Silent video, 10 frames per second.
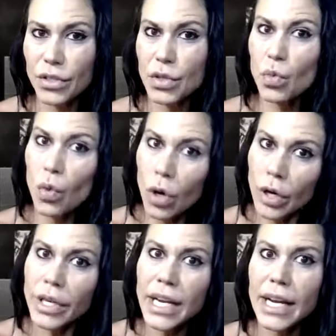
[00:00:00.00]
does
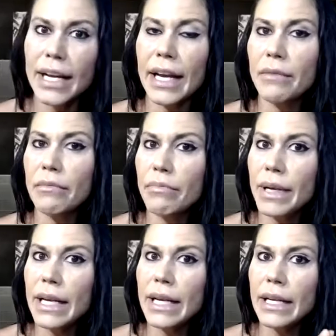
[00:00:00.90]
worrying and
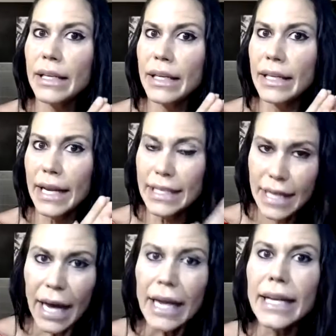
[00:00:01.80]
being in
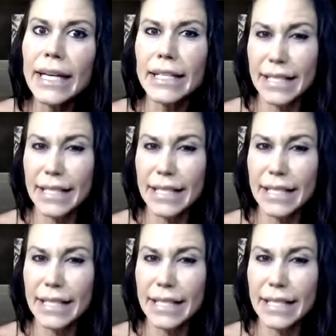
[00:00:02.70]
anxiety,